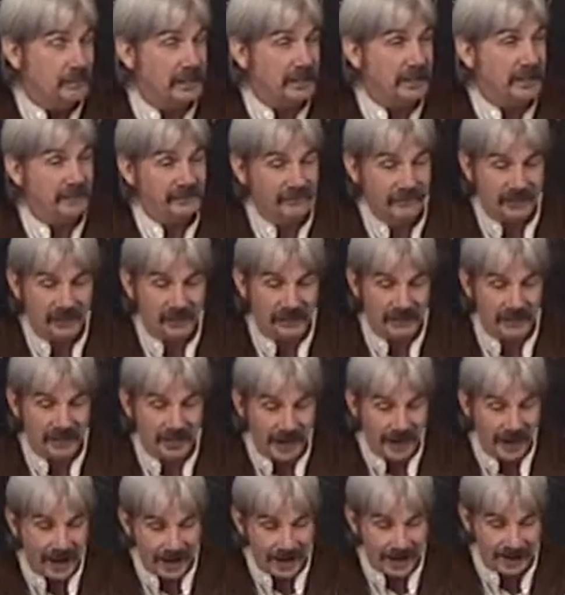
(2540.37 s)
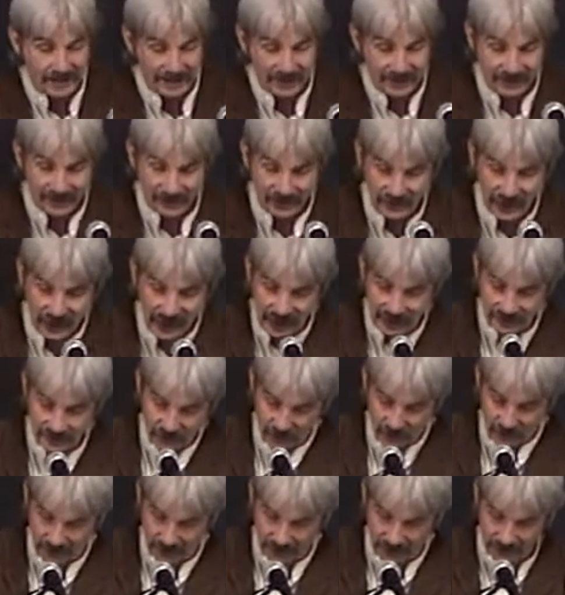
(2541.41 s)
But if they're not, they're
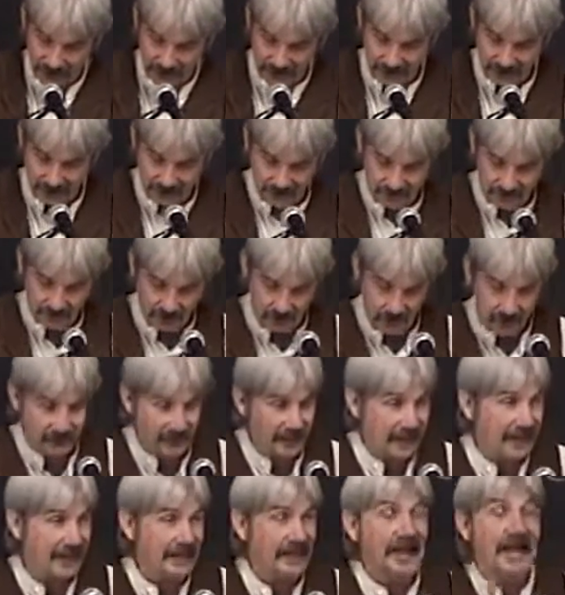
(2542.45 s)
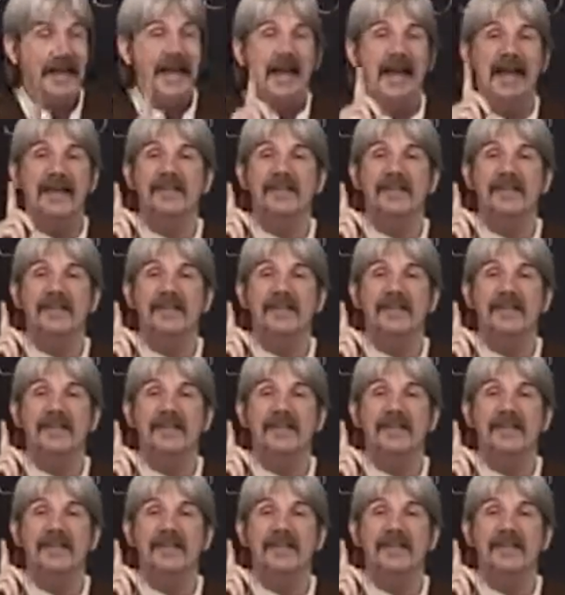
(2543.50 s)
not going to do that.